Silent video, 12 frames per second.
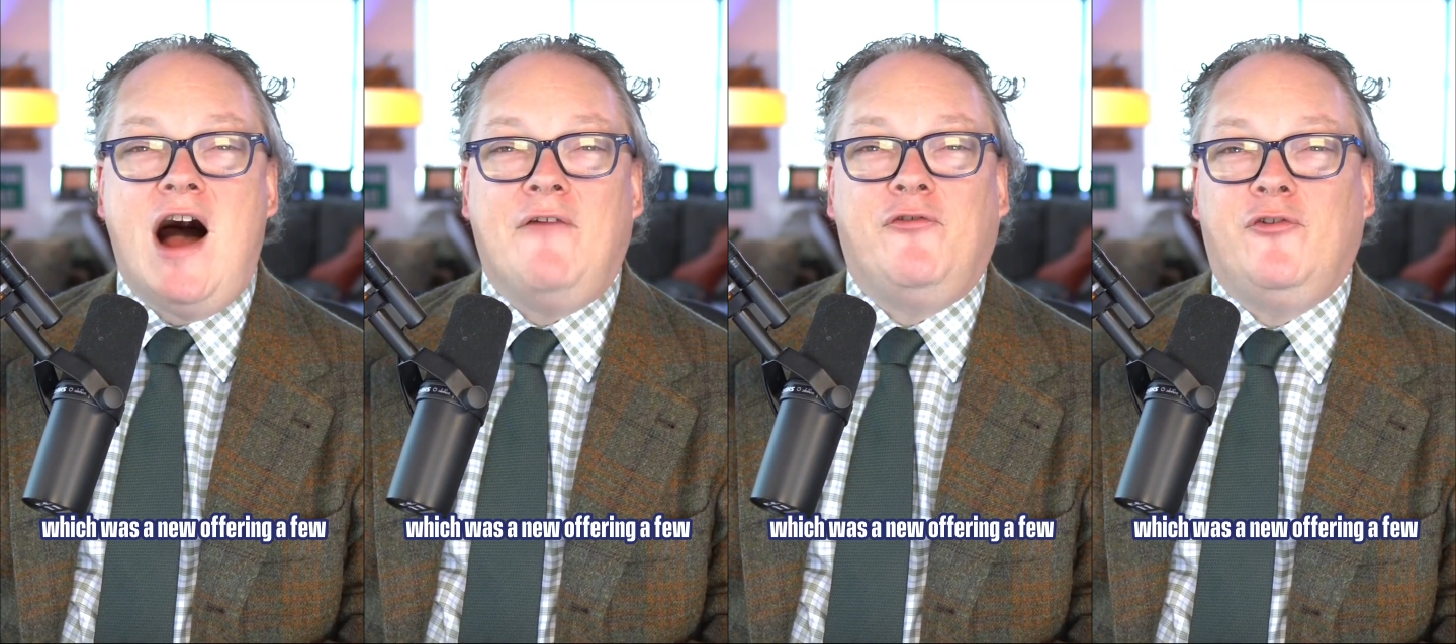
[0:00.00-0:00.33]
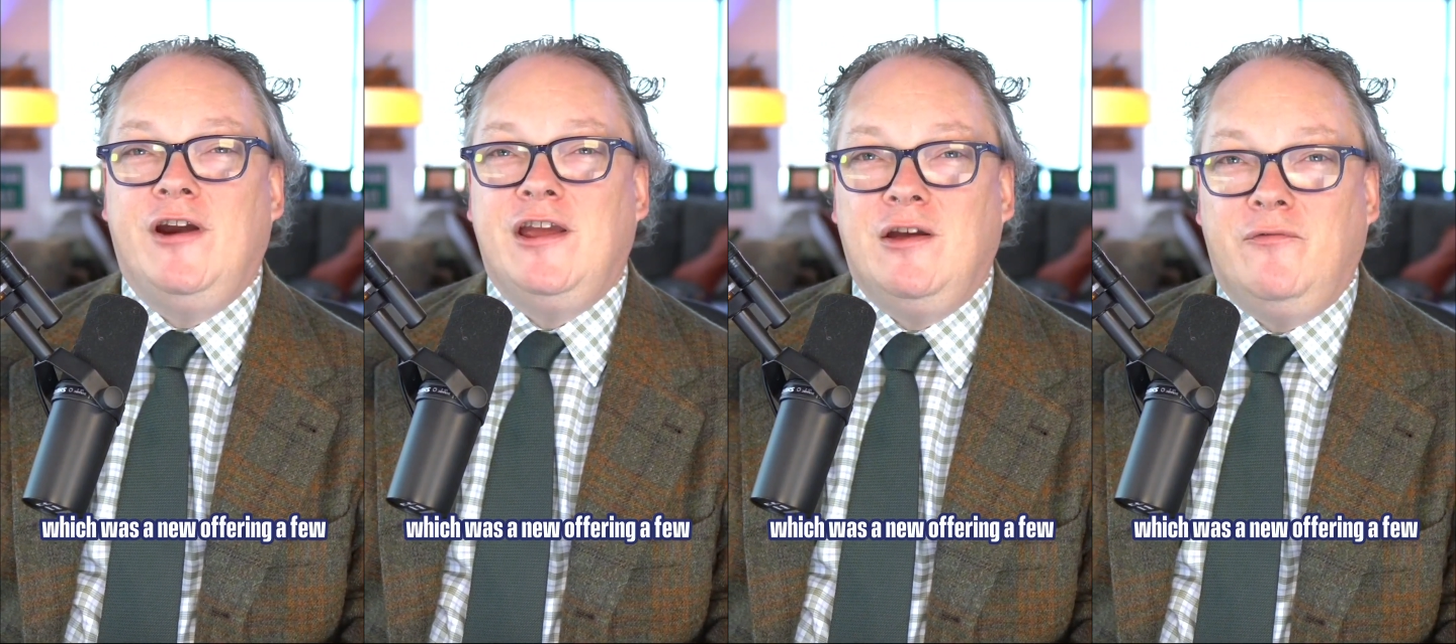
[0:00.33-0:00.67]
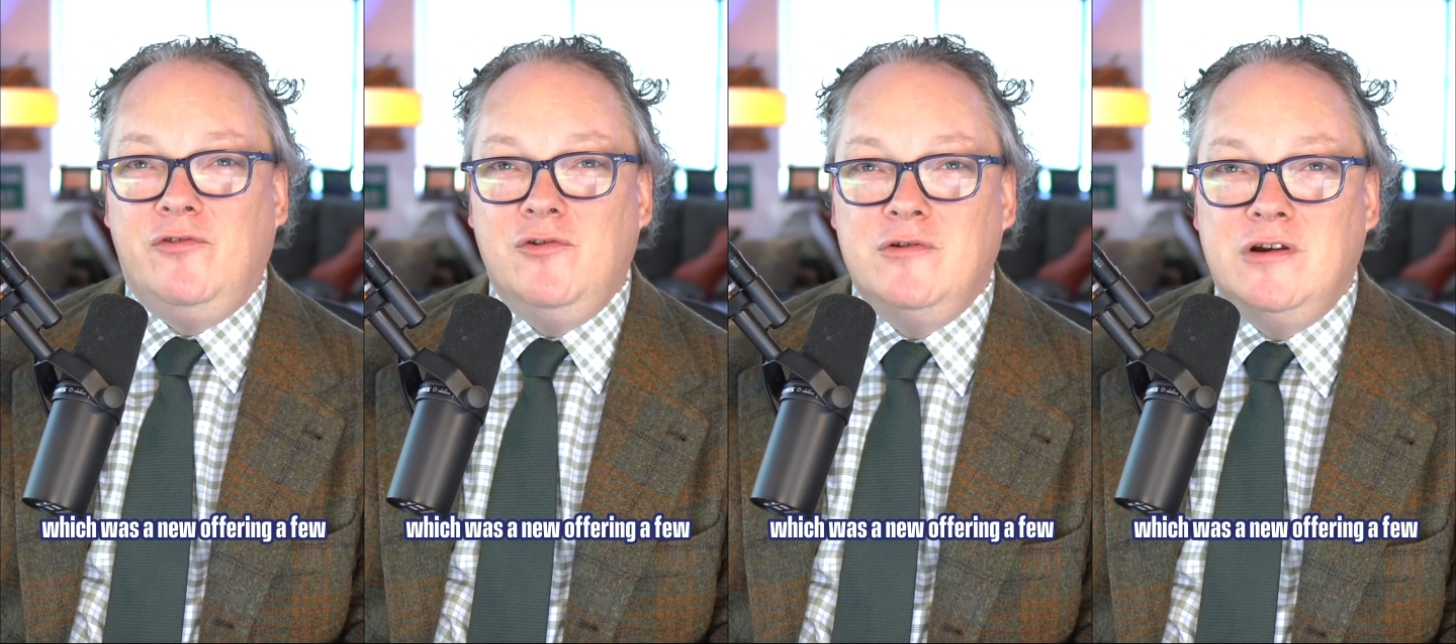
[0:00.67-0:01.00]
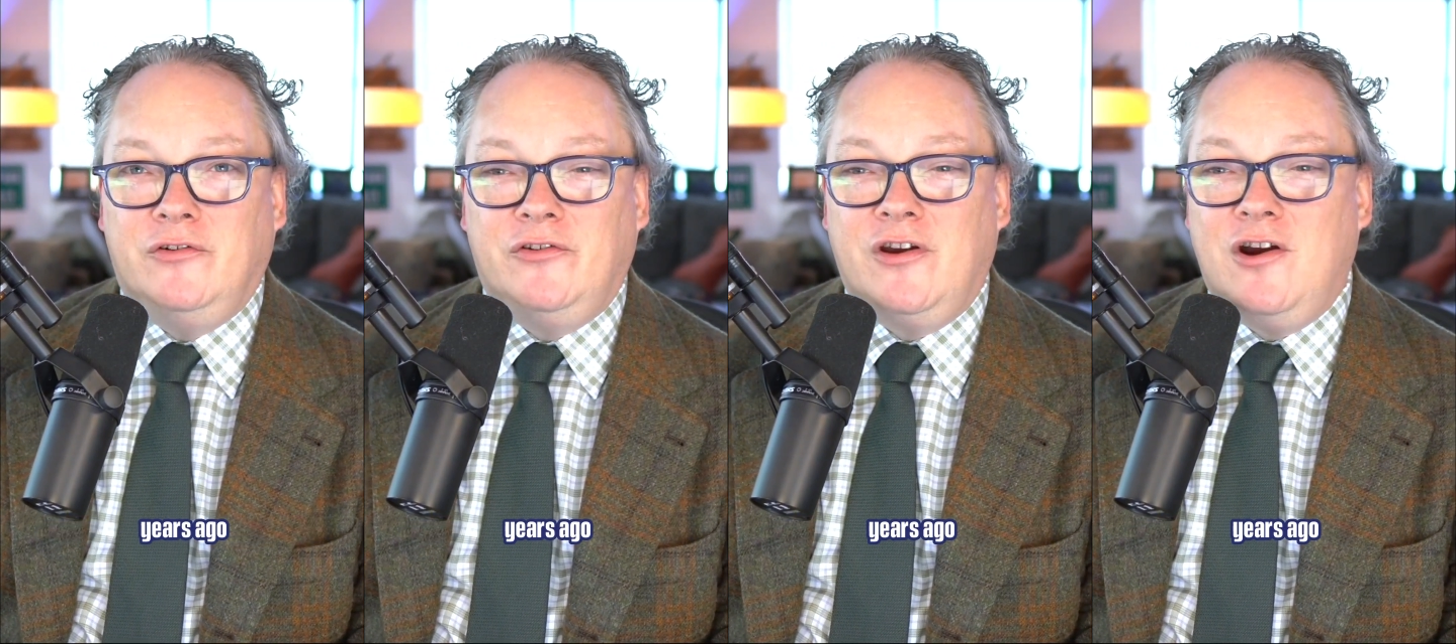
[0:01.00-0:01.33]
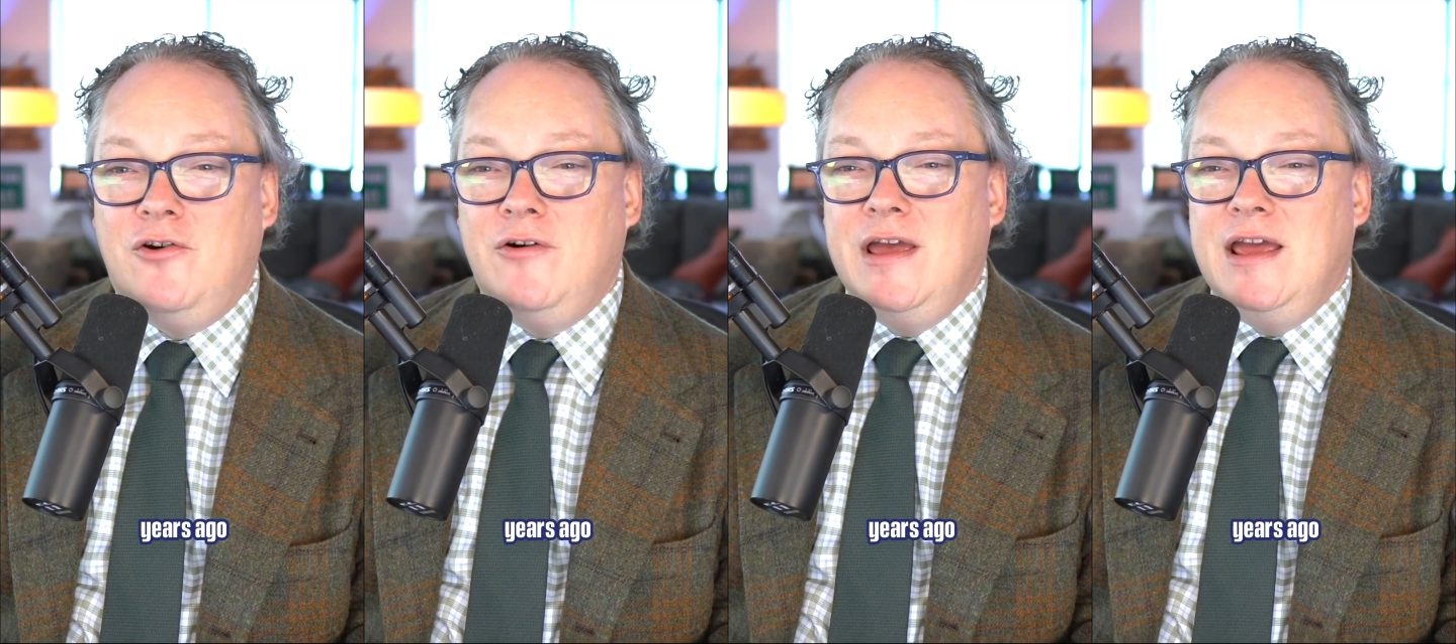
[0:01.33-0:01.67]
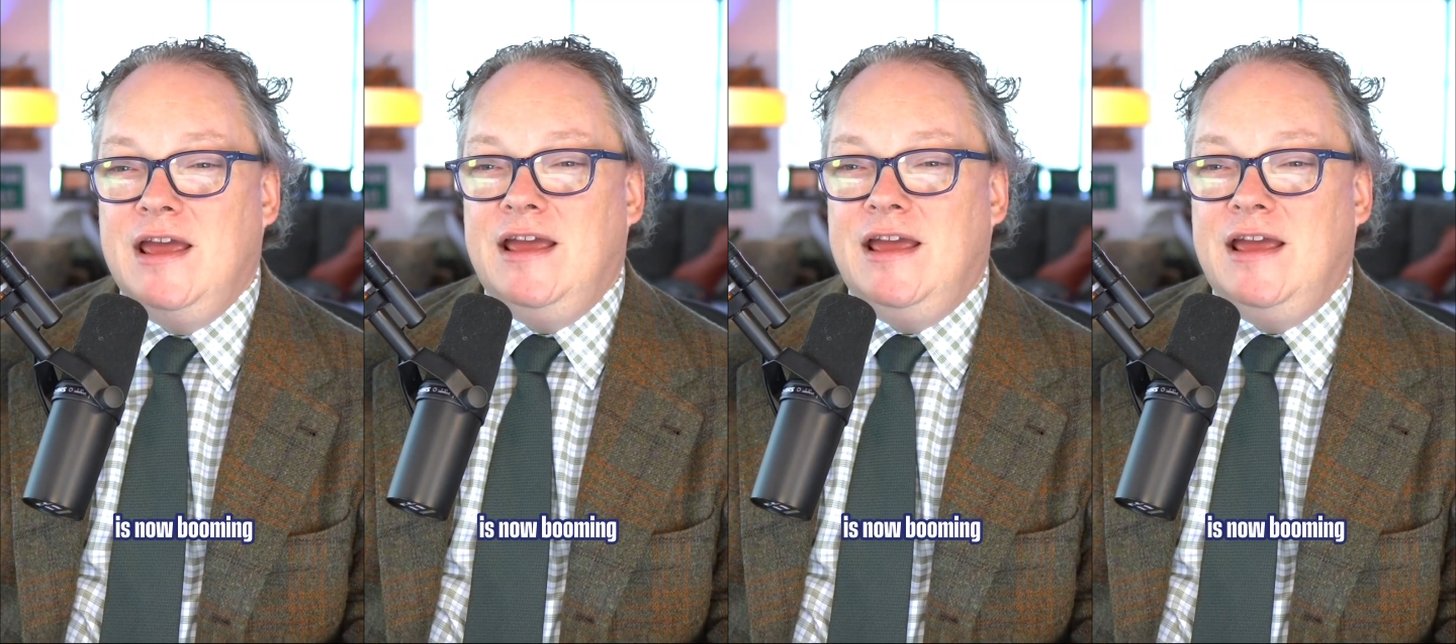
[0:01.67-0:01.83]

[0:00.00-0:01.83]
offering a few years ago,